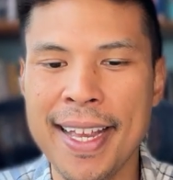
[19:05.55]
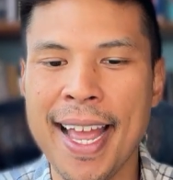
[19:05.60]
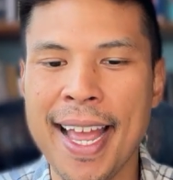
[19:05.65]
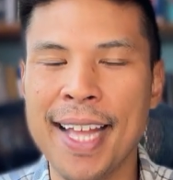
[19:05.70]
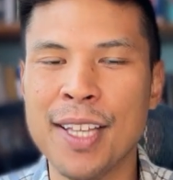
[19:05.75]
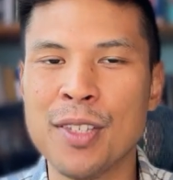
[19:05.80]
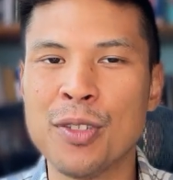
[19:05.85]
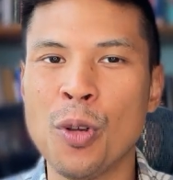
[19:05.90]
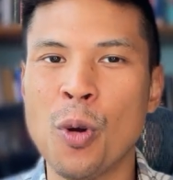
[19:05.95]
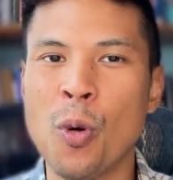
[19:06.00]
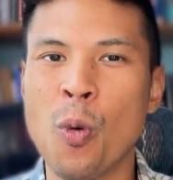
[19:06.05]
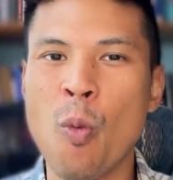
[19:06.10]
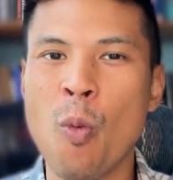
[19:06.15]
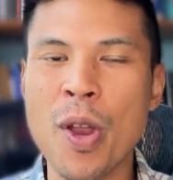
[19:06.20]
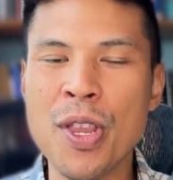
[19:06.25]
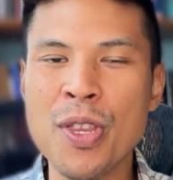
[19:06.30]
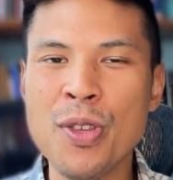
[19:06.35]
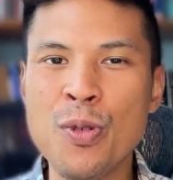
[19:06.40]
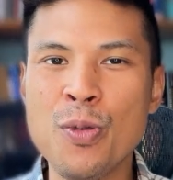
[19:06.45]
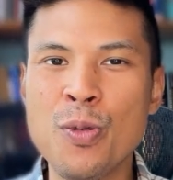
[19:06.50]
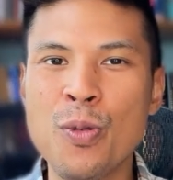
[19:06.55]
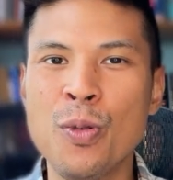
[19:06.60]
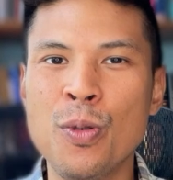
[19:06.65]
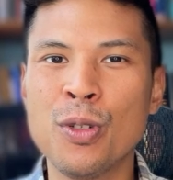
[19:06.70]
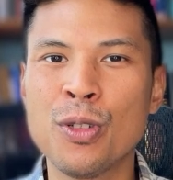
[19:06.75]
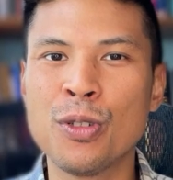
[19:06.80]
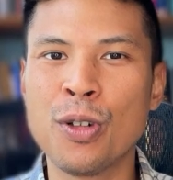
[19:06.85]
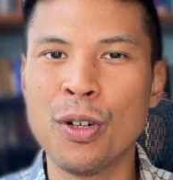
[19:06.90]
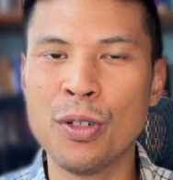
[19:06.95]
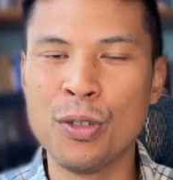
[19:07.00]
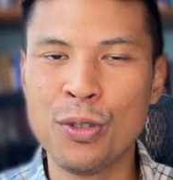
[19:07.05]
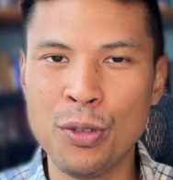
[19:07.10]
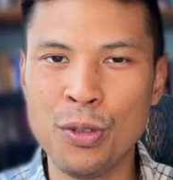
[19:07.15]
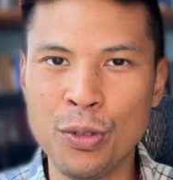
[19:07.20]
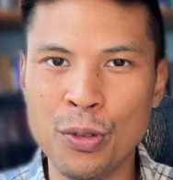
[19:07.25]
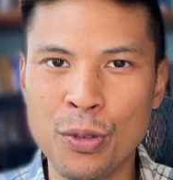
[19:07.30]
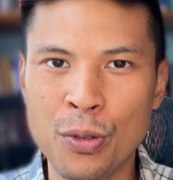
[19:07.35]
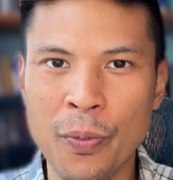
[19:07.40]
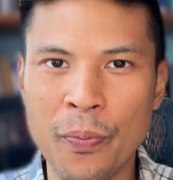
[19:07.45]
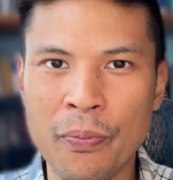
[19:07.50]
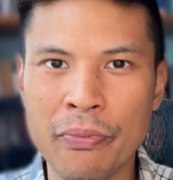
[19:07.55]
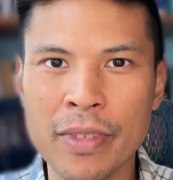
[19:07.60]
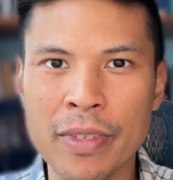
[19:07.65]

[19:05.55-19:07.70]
And so when you start to